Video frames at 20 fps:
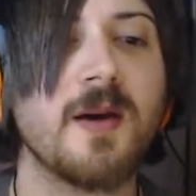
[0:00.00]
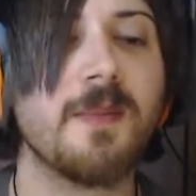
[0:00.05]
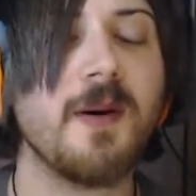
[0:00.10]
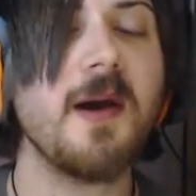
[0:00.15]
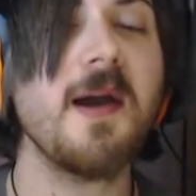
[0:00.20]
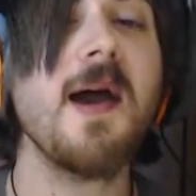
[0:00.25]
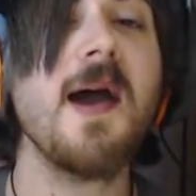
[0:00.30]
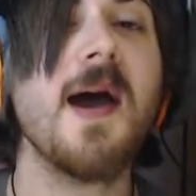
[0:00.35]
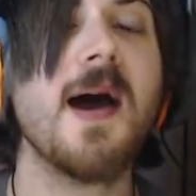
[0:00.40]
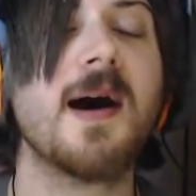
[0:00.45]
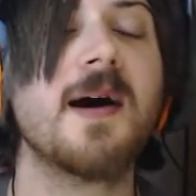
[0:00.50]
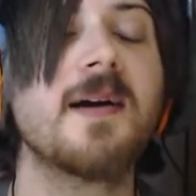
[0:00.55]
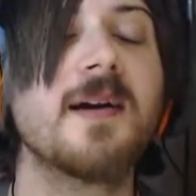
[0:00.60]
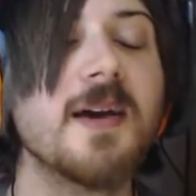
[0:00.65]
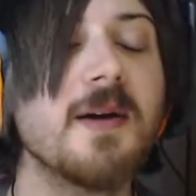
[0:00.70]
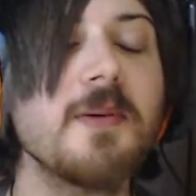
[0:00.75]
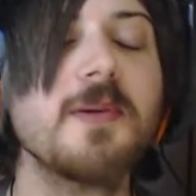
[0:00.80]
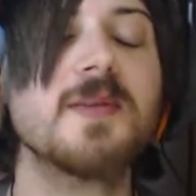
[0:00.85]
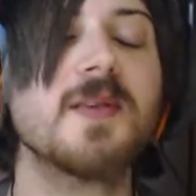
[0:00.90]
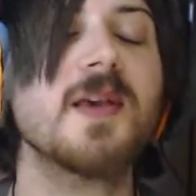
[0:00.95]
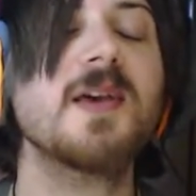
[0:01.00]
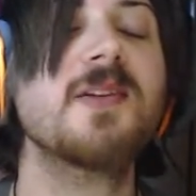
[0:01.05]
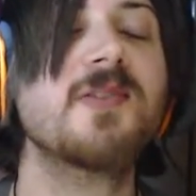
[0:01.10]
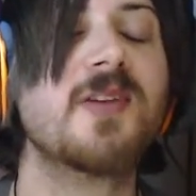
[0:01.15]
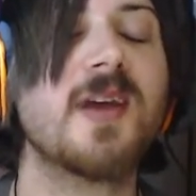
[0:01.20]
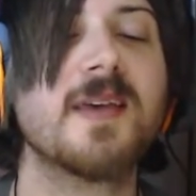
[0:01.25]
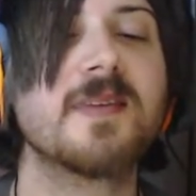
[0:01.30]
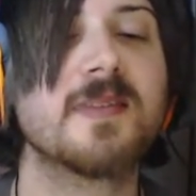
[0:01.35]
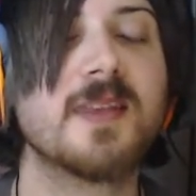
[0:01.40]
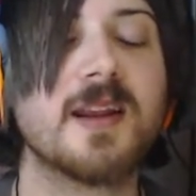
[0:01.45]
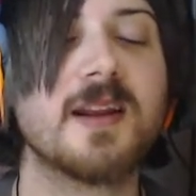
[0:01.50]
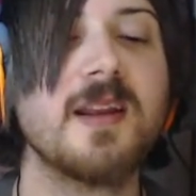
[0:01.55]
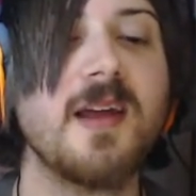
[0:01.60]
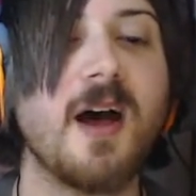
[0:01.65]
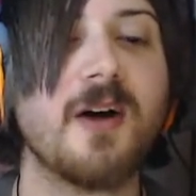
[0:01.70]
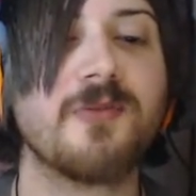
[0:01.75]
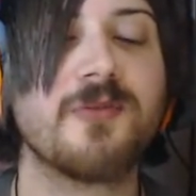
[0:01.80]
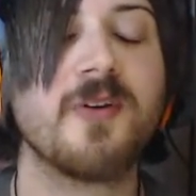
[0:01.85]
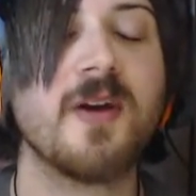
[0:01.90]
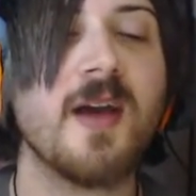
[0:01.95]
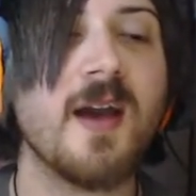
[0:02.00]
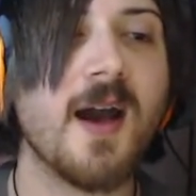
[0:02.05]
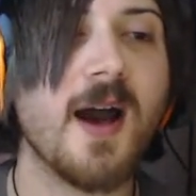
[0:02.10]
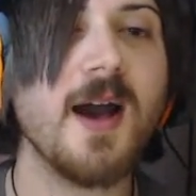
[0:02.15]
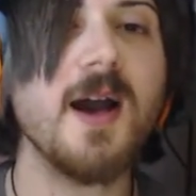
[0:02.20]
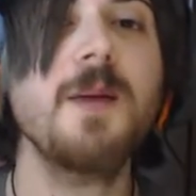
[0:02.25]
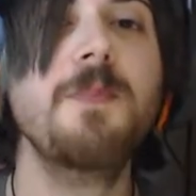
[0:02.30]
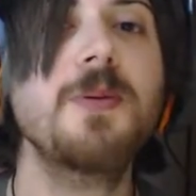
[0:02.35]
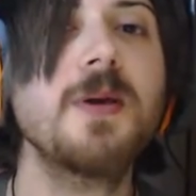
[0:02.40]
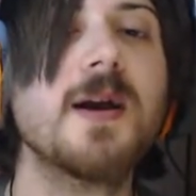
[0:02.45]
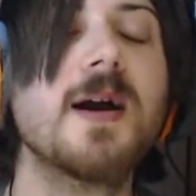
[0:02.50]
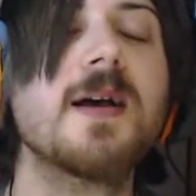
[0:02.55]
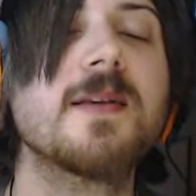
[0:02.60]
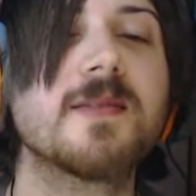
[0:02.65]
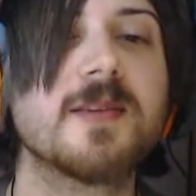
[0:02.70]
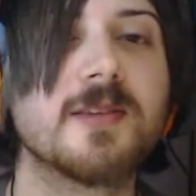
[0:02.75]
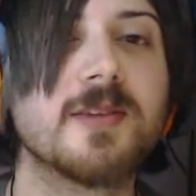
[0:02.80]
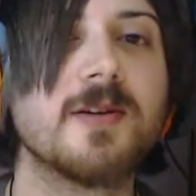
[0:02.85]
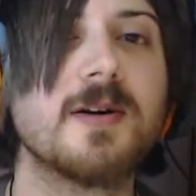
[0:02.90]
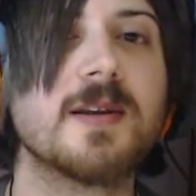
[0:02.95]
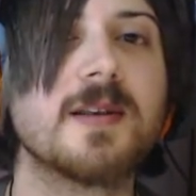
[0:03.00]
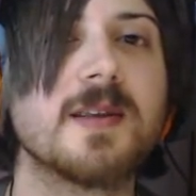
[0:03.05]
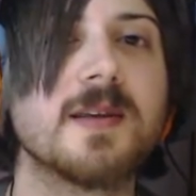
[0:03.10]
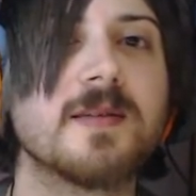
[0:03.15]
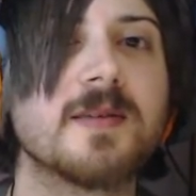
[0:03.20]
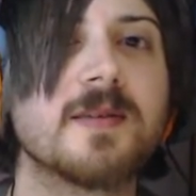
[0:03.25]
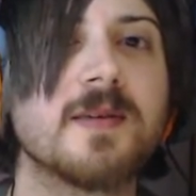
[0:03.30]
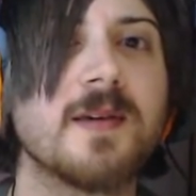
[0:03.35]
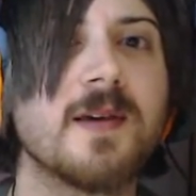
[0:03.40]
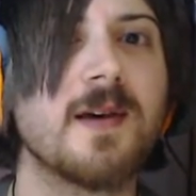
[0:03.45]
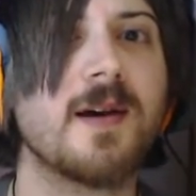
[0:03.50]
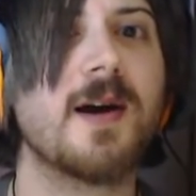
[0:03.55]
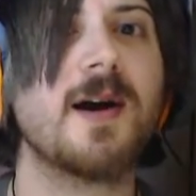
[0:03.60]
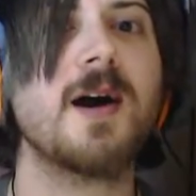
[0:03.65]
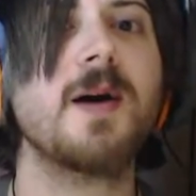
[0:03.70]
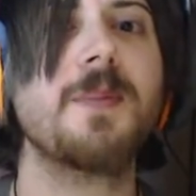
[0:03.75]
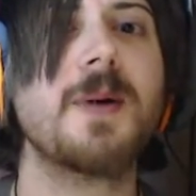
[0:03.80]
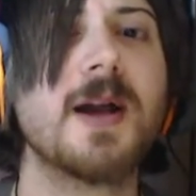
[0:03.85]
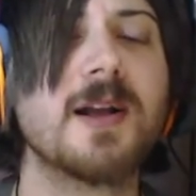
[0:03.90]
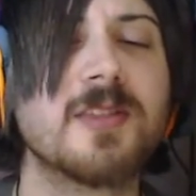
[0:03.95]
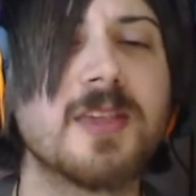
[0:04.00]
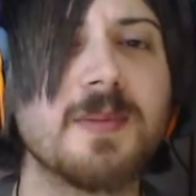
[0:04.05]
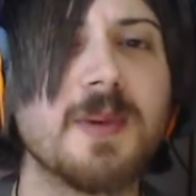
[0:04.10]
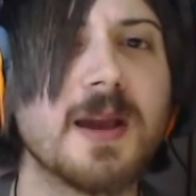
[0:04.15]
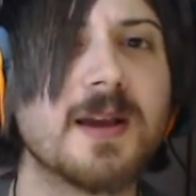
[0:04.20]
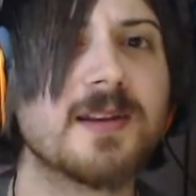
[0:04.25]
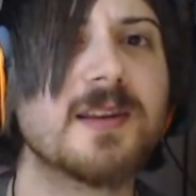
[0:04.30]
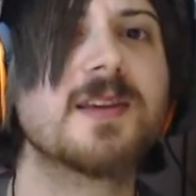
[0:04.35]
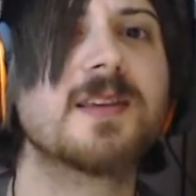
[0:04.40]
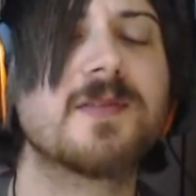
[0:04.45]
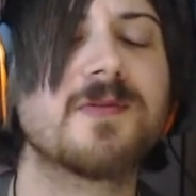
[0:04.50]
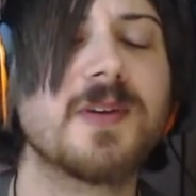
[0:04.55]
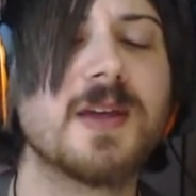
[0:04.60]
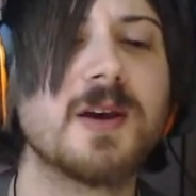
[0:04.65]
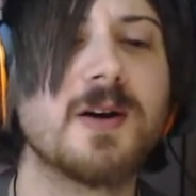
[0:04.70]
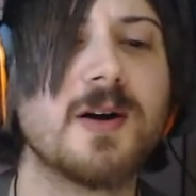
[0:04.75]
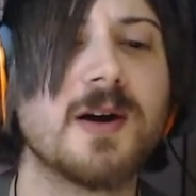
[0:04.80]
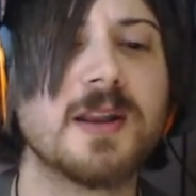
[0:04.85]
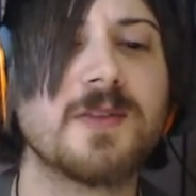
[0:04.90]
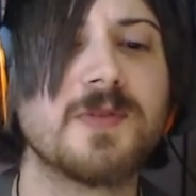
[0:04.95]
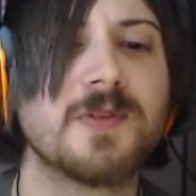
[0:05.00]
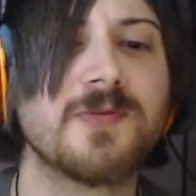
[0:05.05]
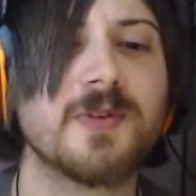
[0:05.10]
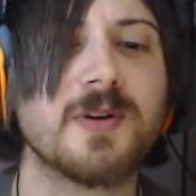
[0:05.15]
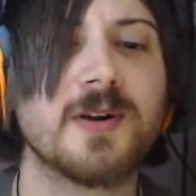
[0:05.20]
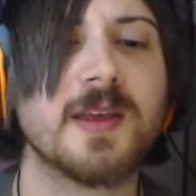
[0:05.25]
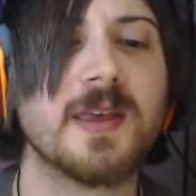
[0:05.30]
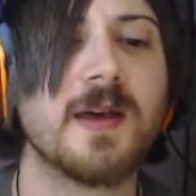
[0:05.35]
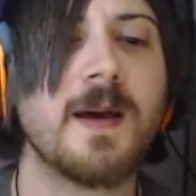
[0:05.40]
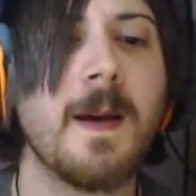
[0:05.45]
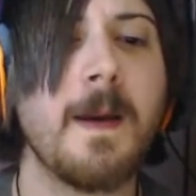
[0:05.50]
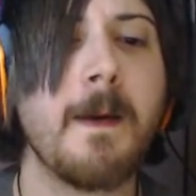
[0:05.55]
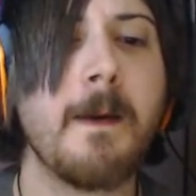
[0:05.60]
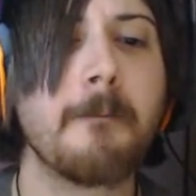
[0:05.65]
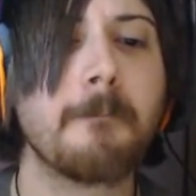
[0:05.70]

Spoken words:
But yeah, it was interesting enough. I hope you guys enjoyed this. I hope I actually make a decent video out of it for you.